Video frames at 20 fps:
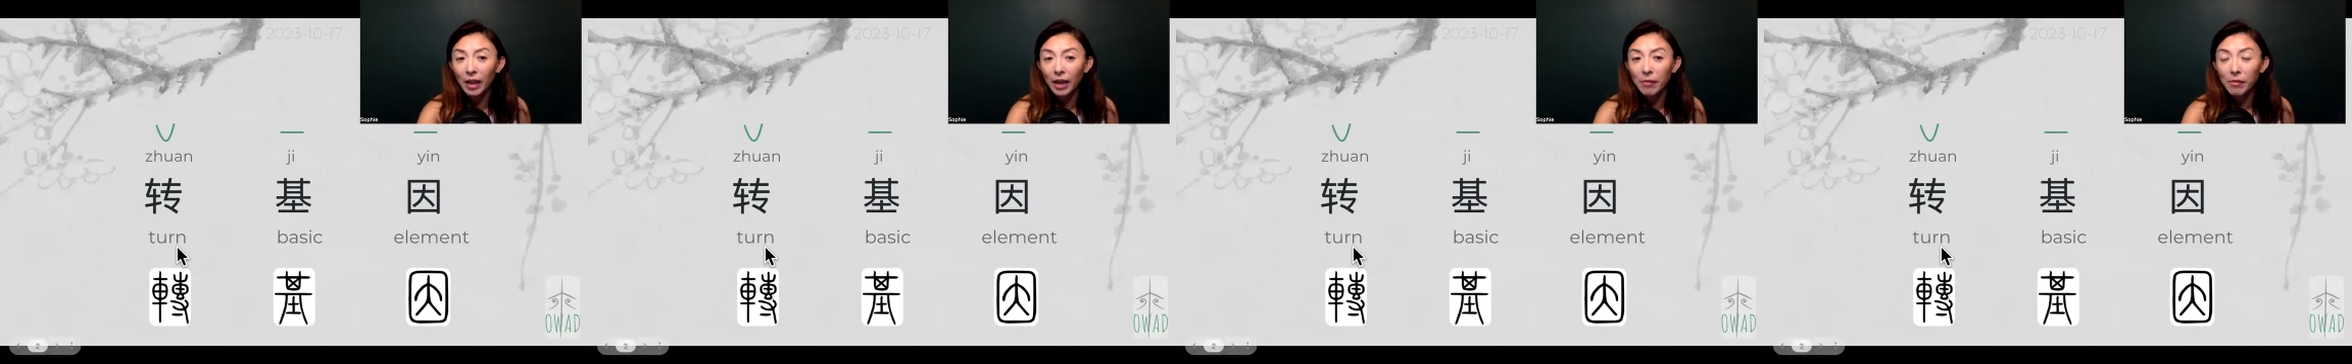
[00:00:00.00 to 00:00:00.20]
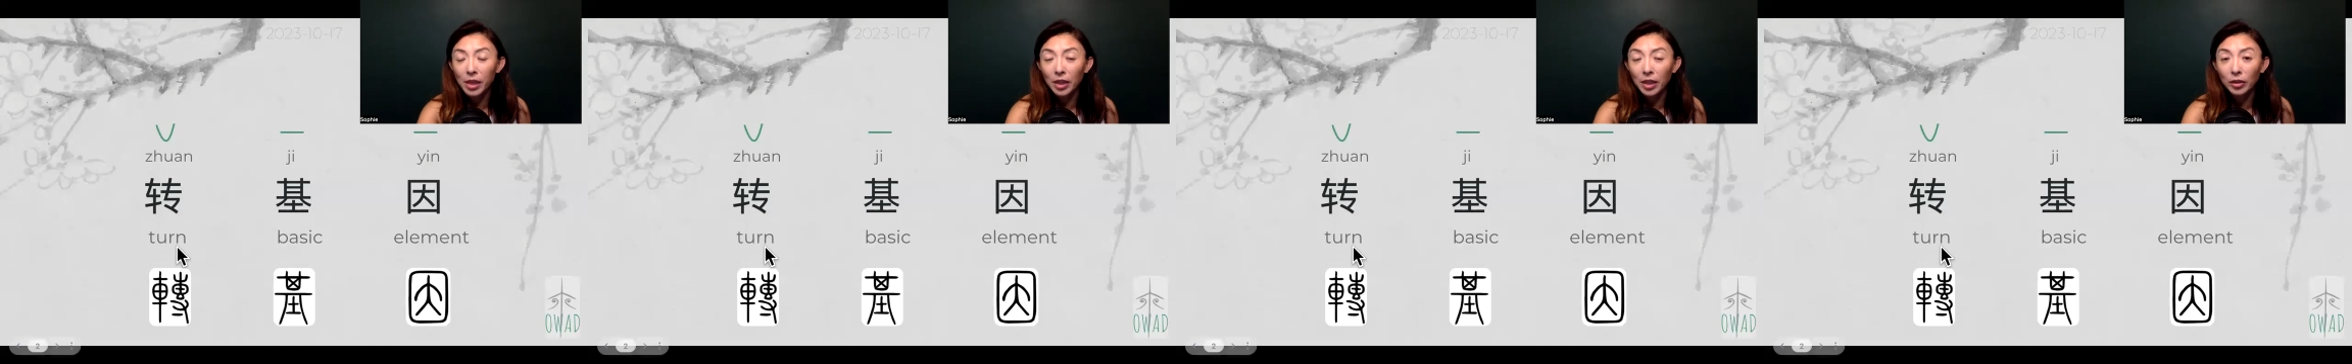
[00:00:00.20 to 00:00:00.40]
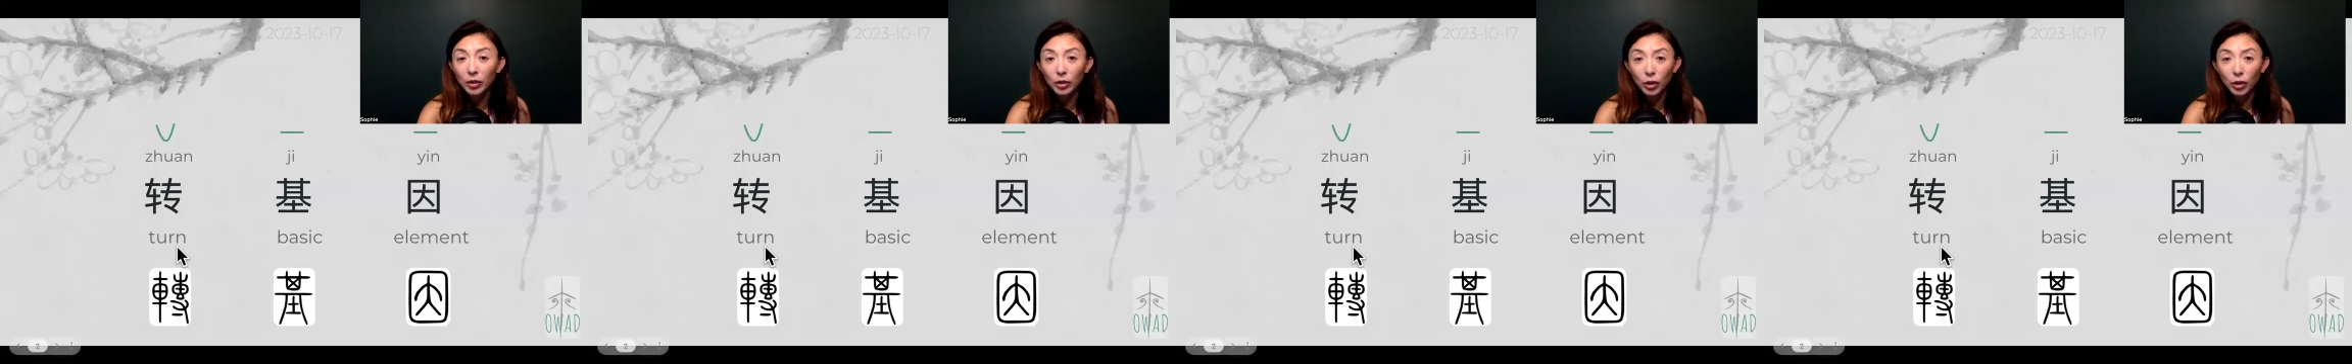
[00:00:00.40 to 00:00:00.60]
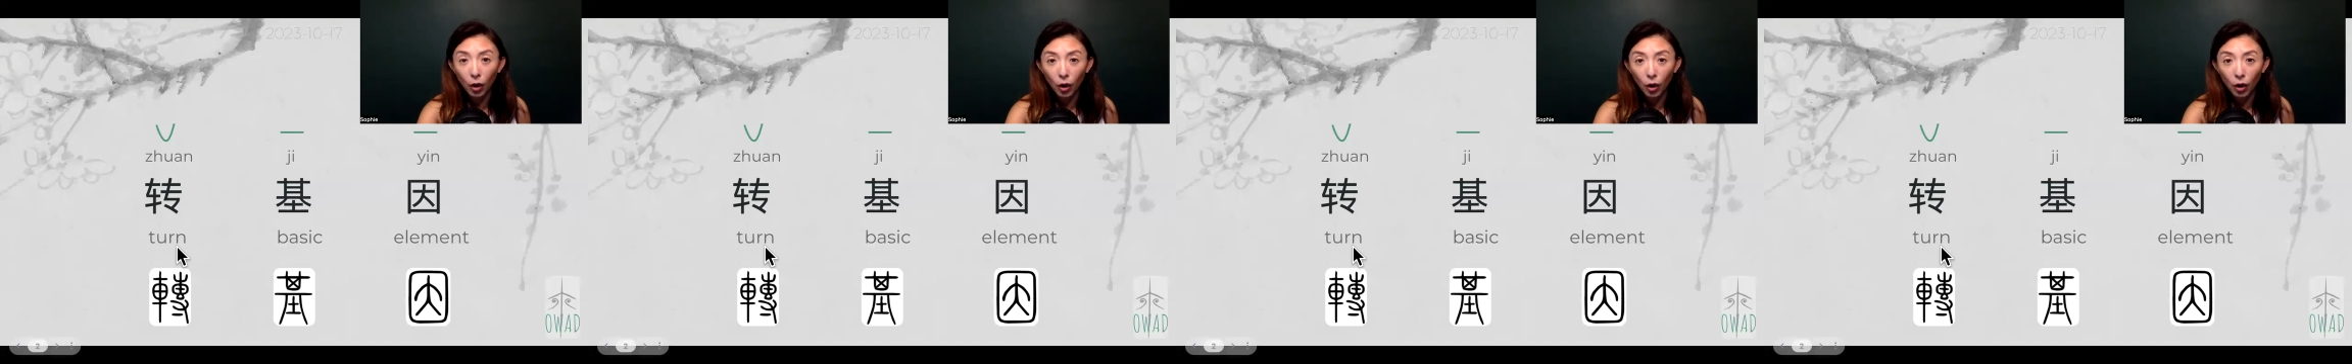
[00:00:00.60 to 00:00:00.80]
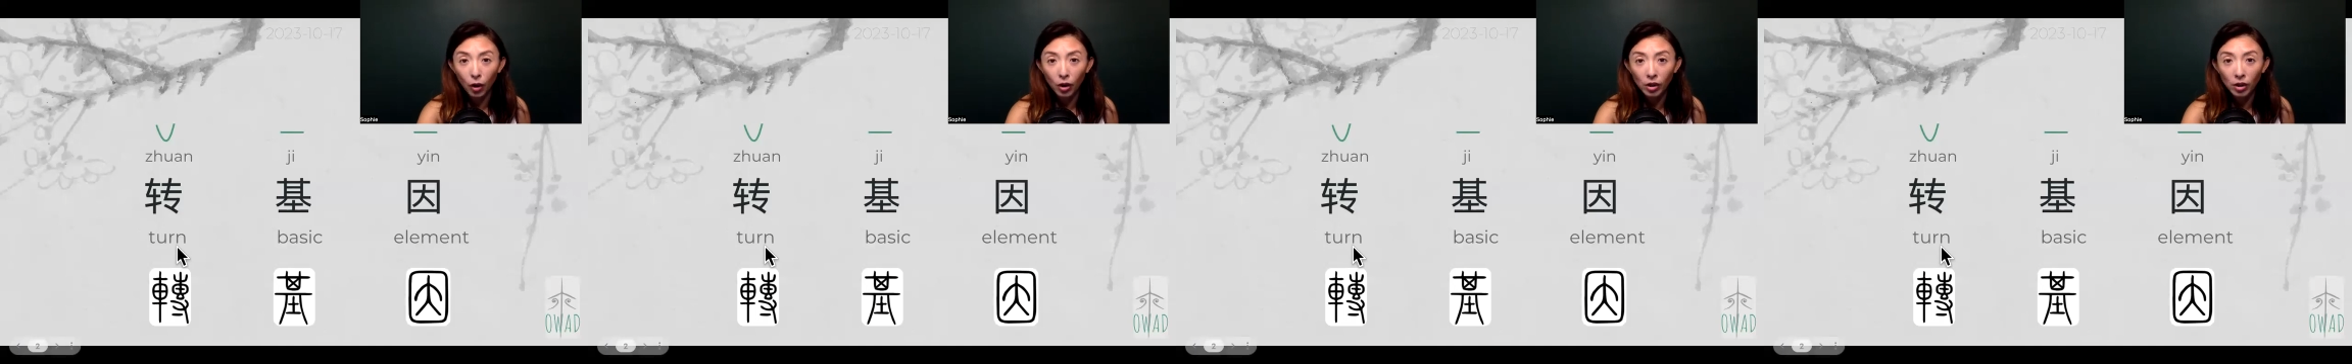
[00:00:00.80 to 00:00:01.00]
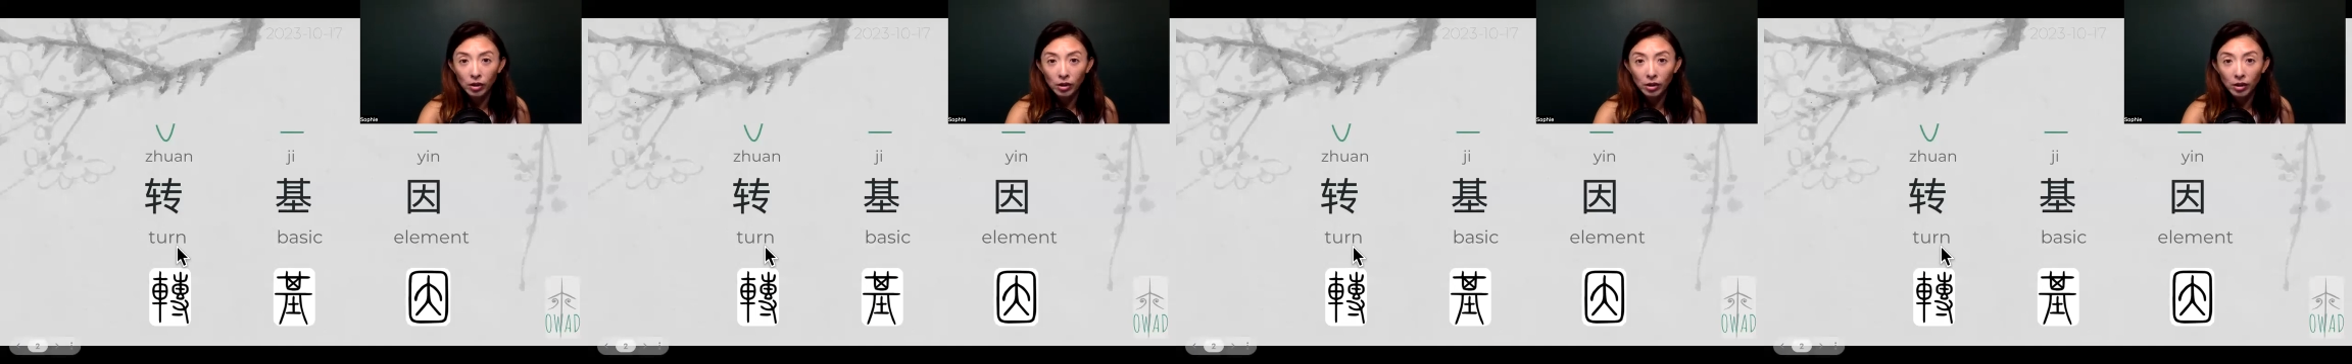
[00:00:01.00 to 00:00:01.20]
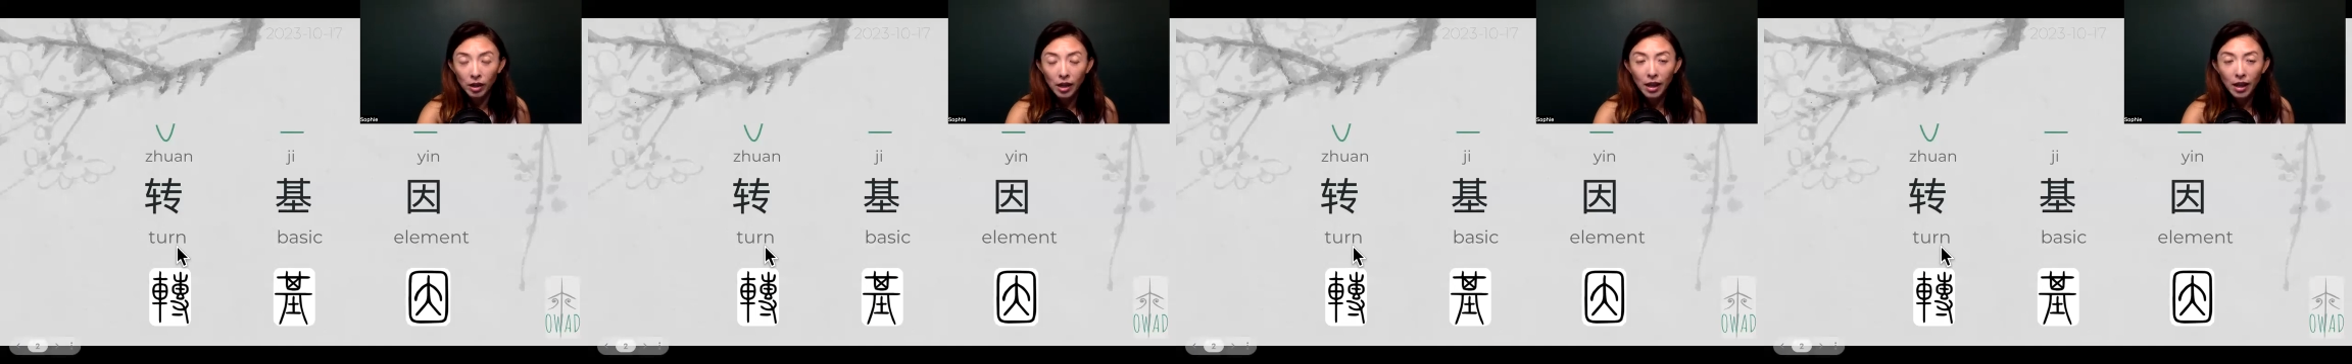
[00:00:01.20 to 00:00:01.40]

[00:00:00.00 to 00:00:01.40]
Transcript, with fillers: it means turn.